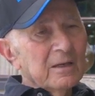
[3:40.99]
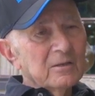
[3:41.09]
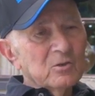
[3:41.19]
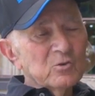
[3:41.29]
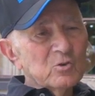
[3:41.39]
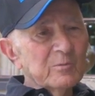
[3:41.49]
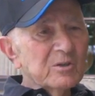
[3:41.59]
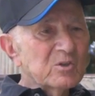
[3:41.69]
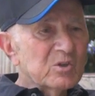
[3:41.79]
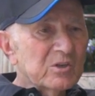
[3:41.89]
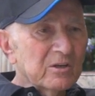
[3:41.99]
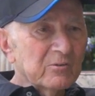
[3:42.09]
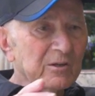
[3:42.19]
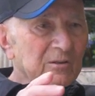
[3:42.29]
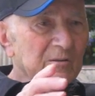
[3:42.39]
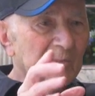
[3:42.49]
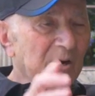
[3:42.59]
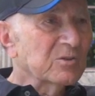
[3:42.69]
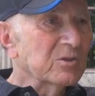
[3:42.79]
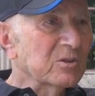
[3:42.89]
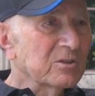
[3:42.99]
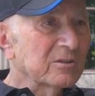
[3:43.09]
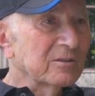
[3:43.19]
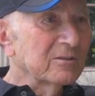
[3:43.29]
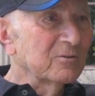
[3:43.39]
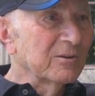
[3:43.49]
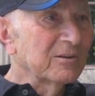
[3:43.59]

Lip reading: And they used to be in cigarette boxes to